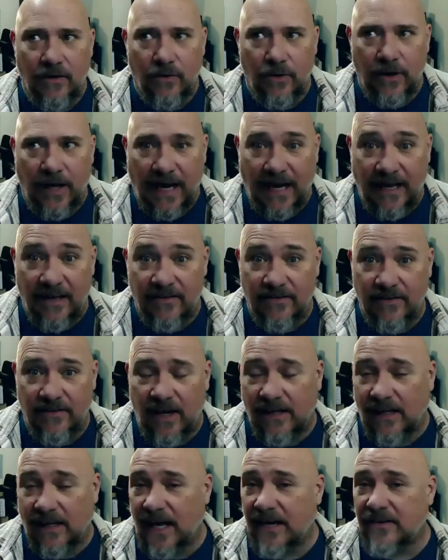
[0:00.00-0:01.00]
has a
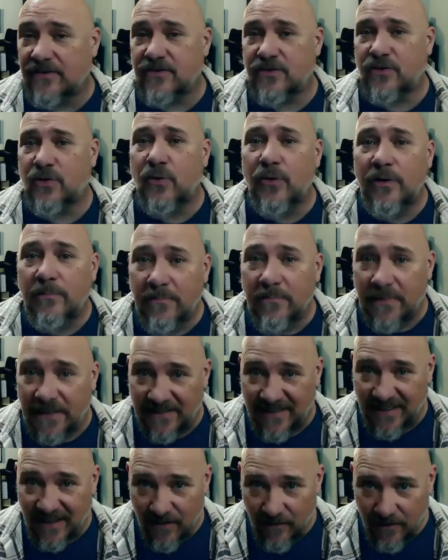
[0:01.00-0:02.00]
lot of SCORM
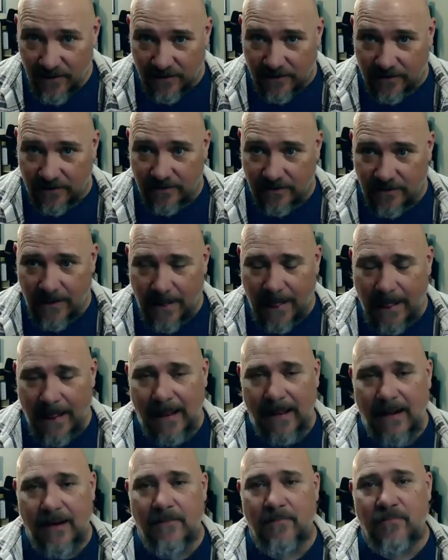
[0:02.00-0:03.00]
material
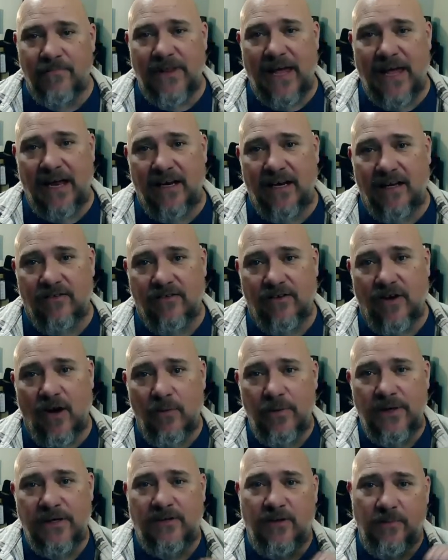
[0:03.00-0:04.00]
that is
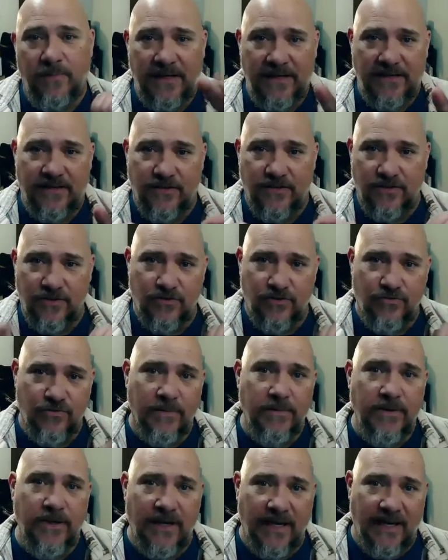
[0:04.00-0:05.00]
going to be
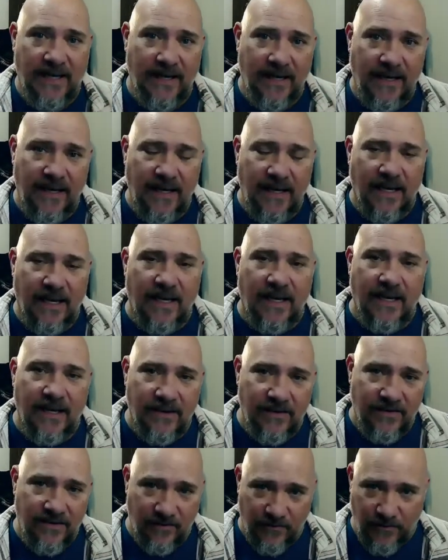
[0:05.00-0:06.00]
distributed
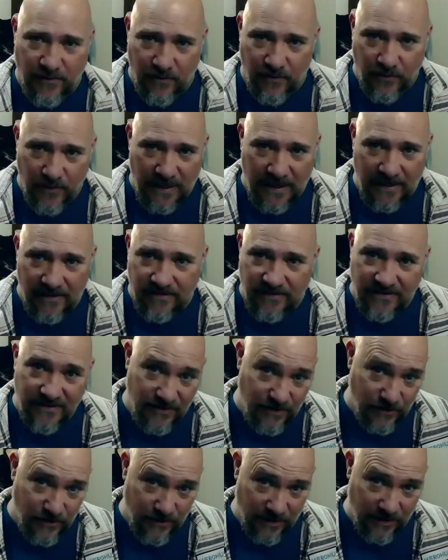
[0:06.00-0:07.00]
in different ways
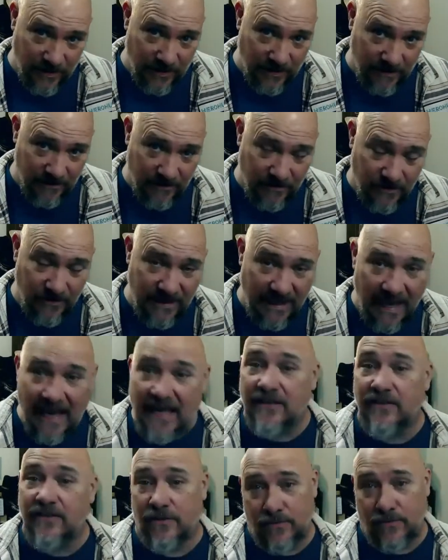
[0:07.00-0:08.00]
to the
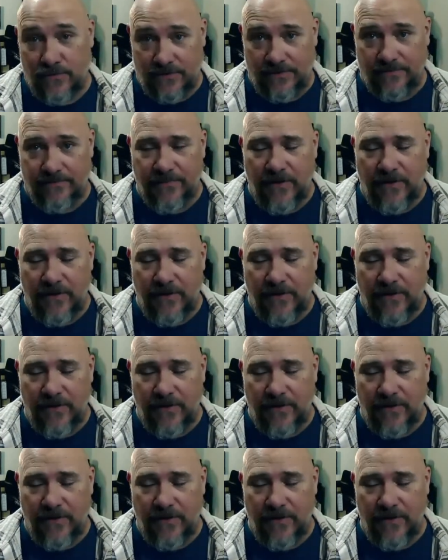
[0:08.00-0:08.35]
end user.